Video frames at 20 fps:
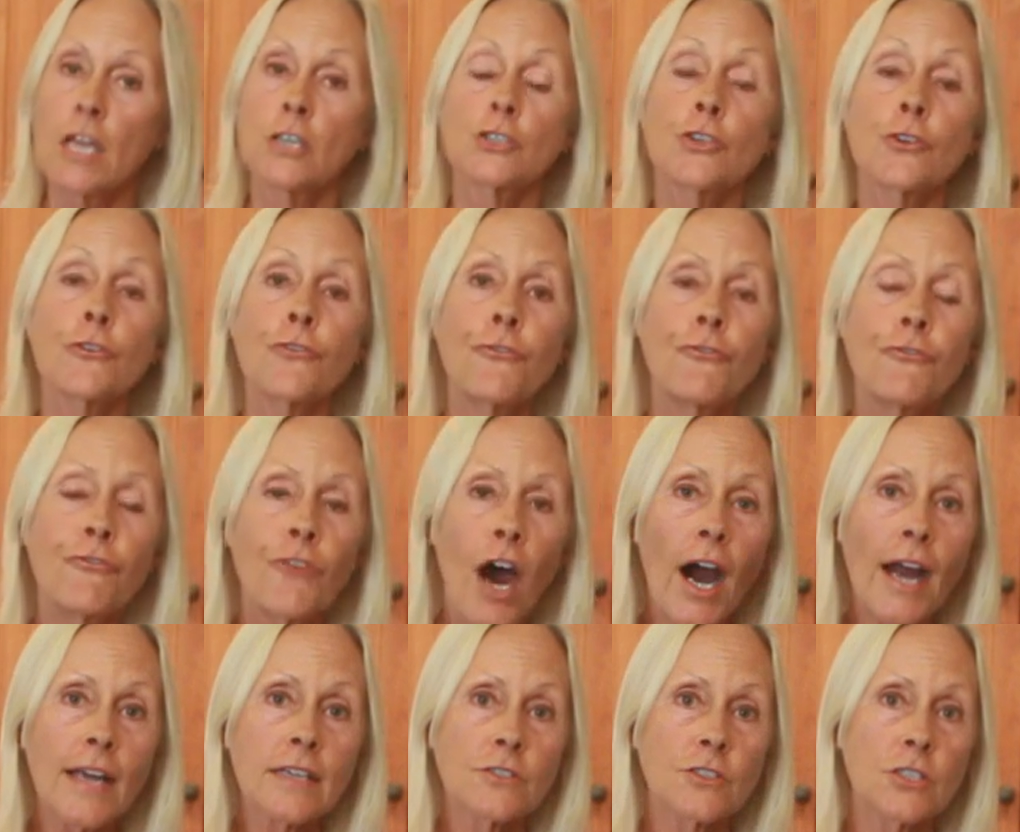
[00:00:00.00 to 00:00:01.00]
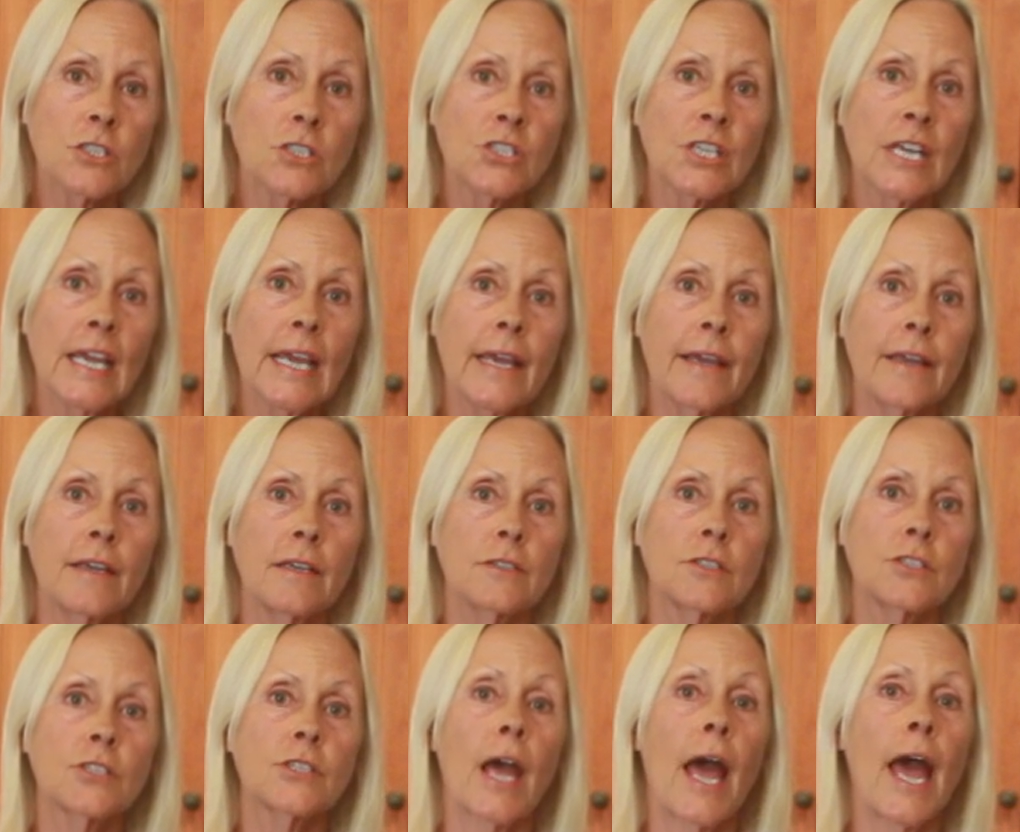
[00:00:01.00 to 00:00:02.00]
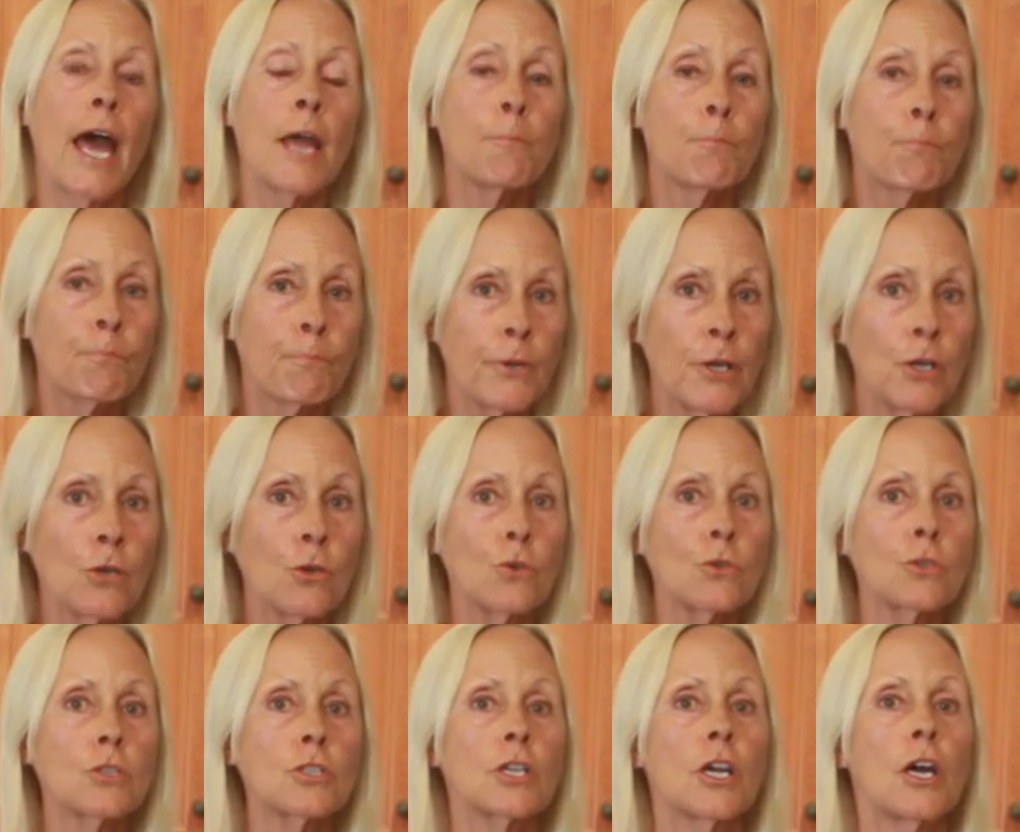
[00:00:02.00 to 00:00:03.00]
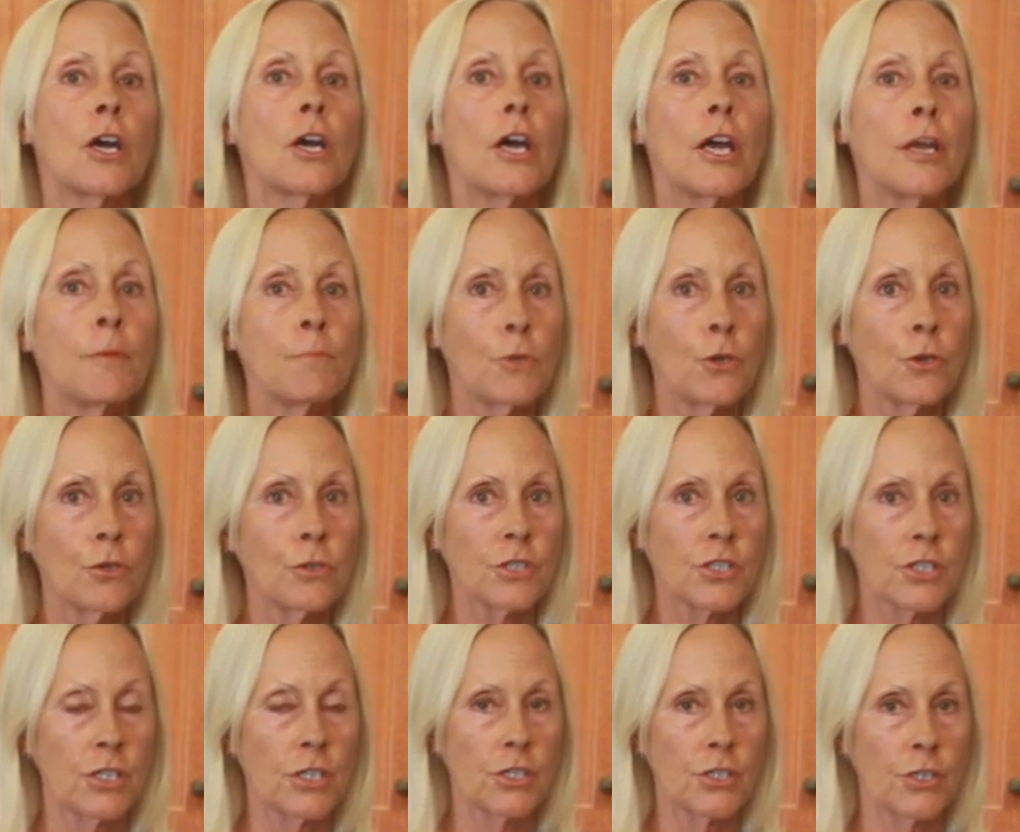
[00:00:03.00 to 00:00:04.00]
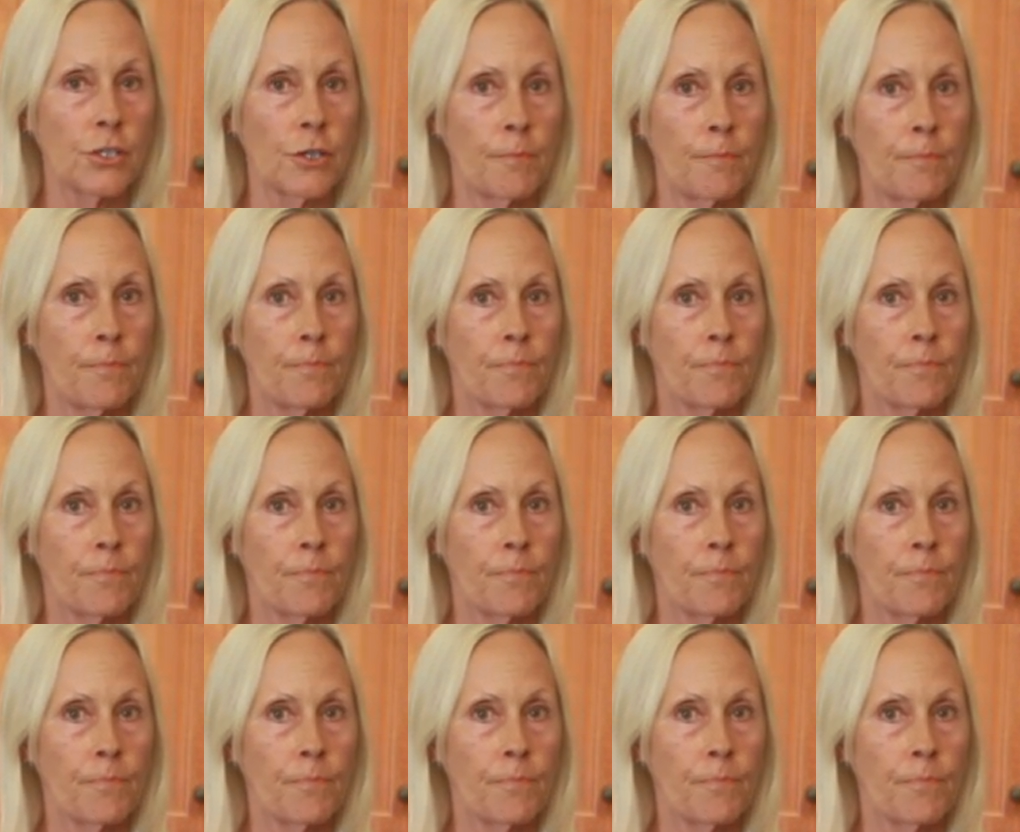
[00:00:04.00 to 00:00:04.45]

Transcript: to fight disease and build immune system.